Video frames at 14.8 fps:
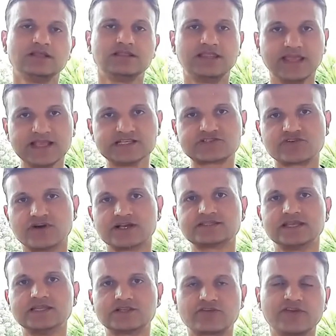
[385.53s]
These drugs
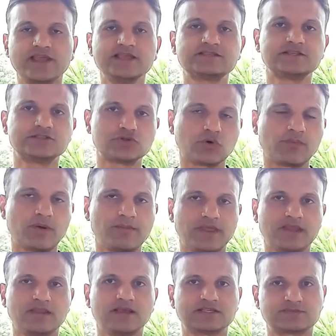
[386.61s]
increase dopamine,